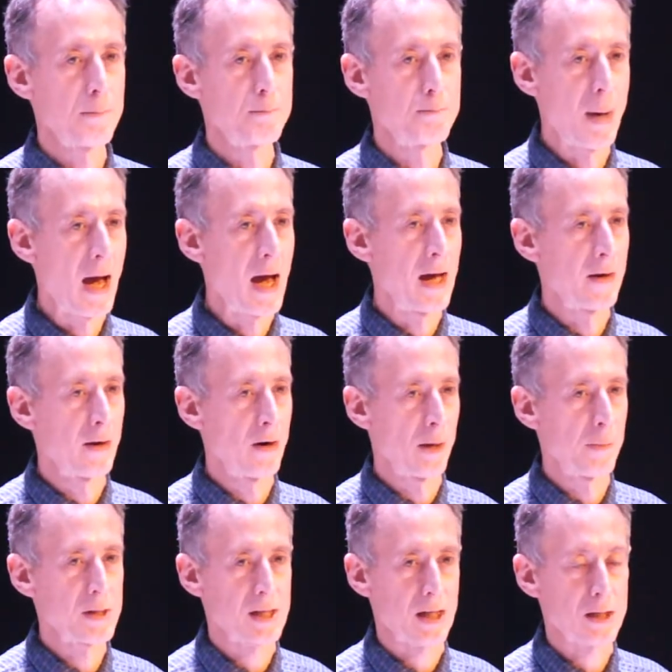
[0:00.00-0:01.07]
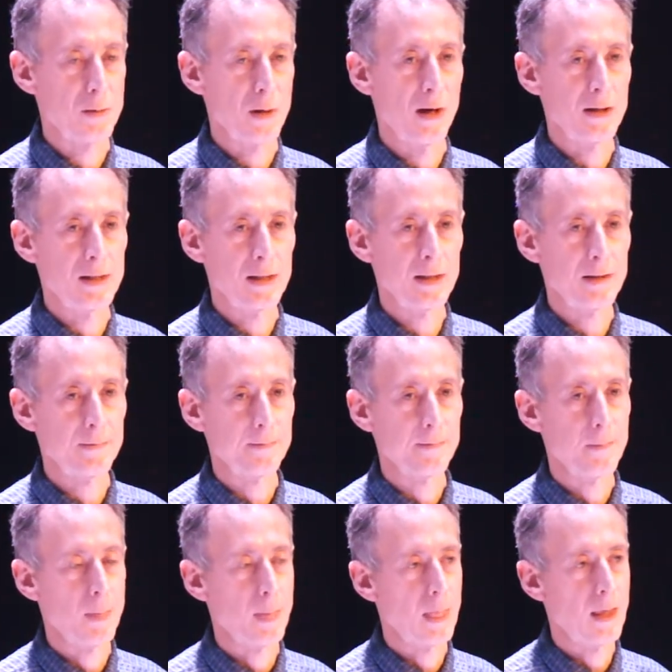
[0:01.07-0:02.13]
ban on homosexuality,
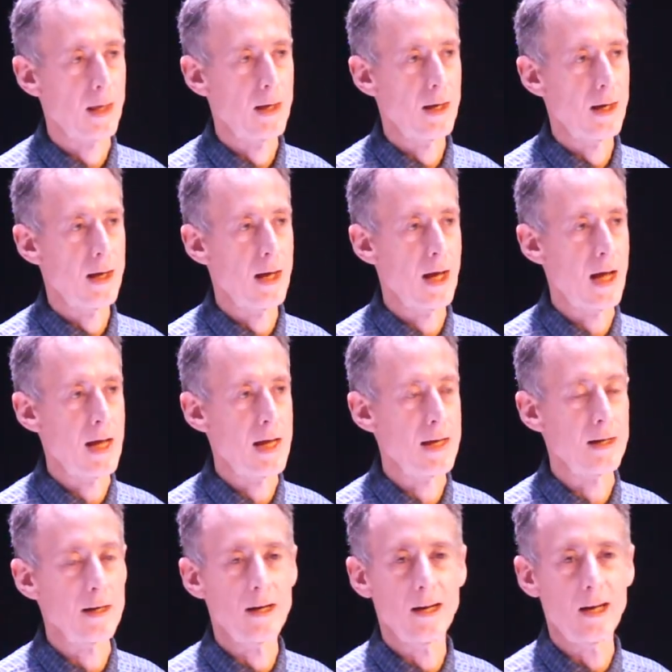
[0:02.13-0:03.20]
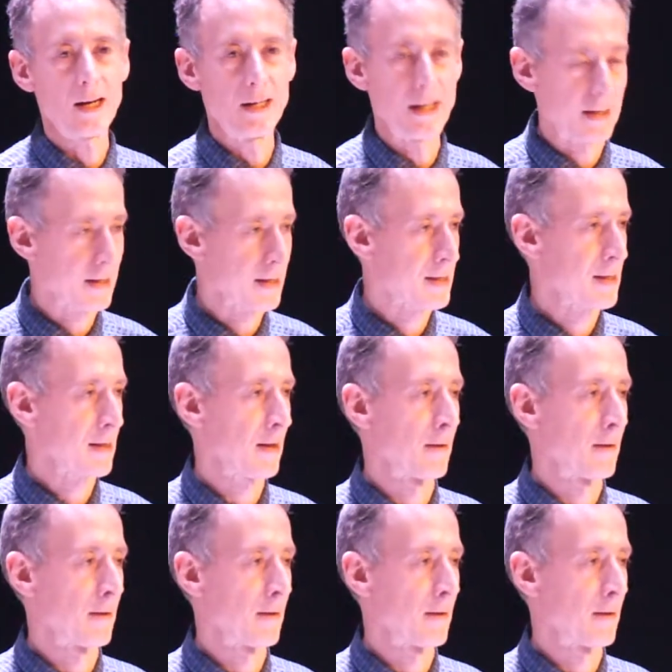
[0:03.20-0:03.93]
a legacy